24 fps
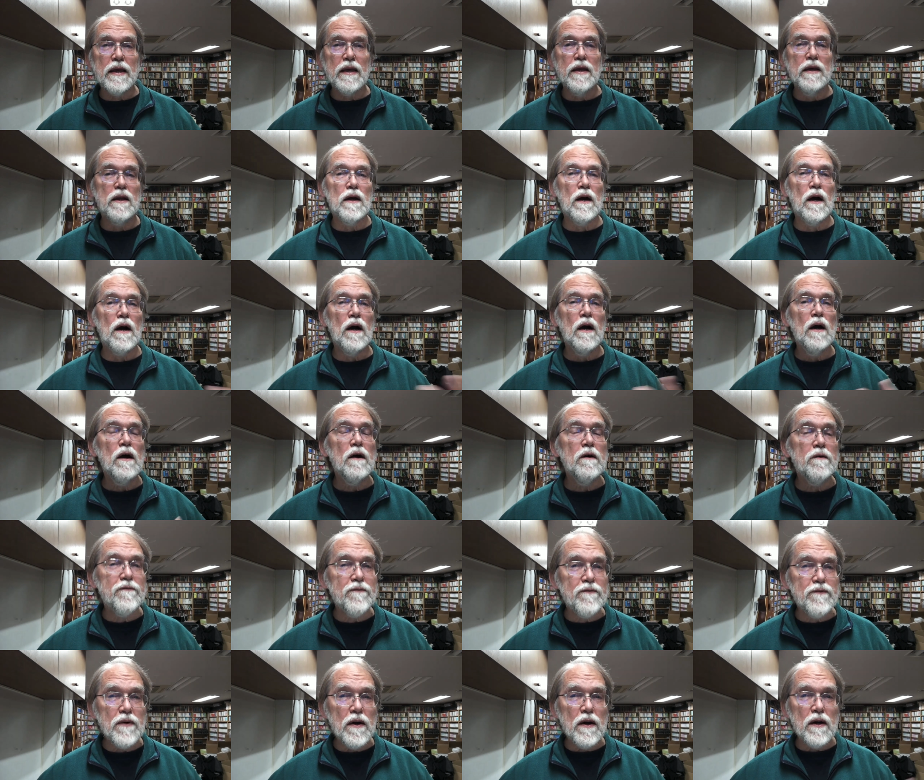in a
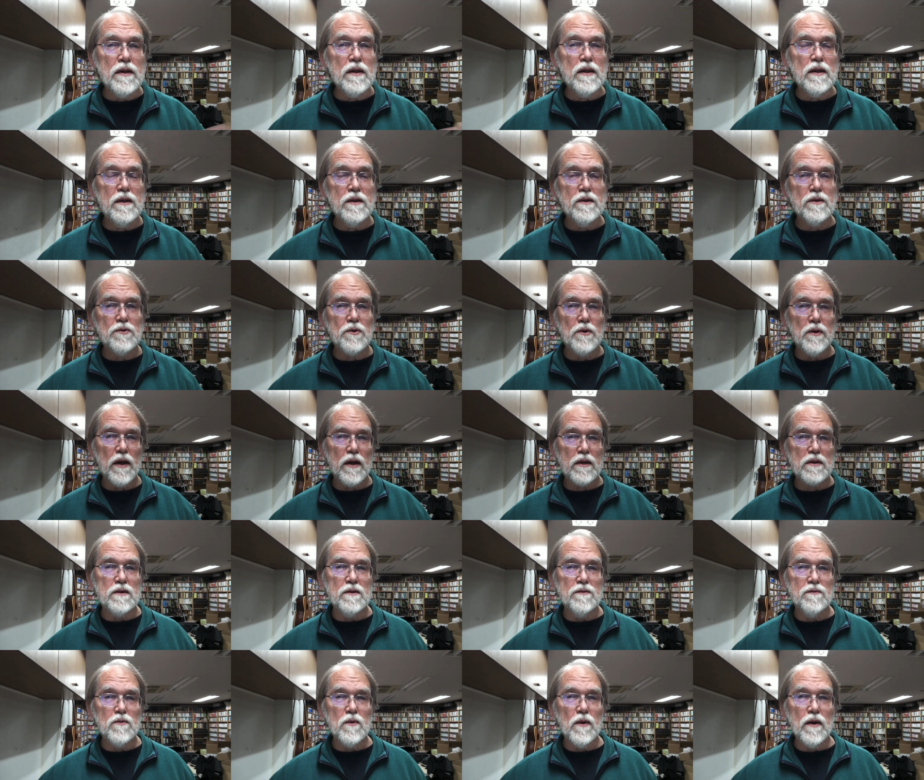fun,
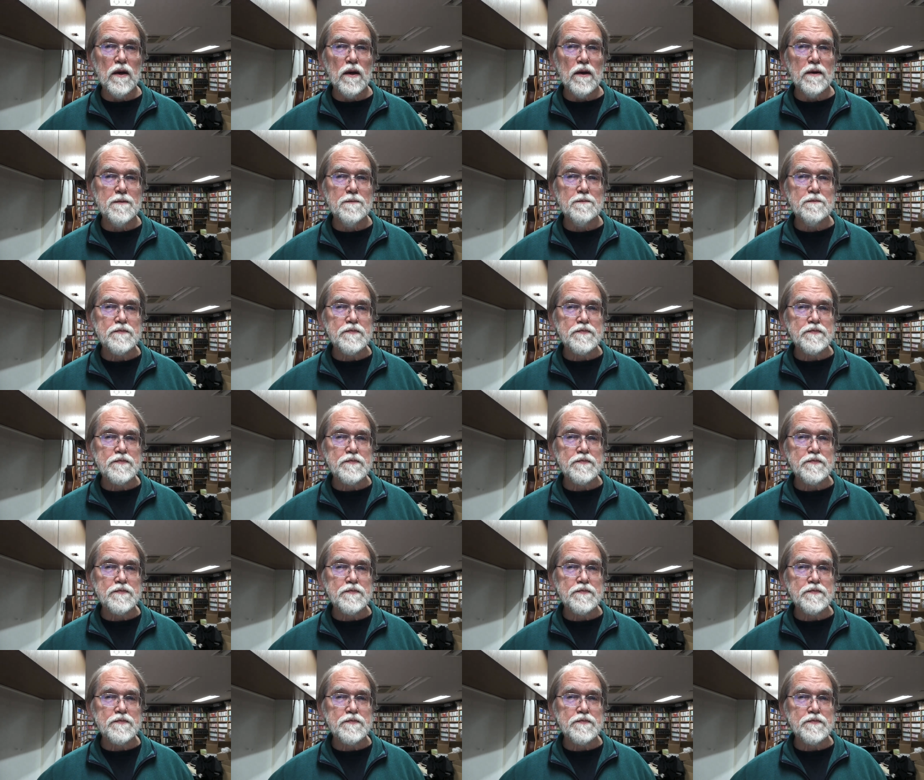interactive way.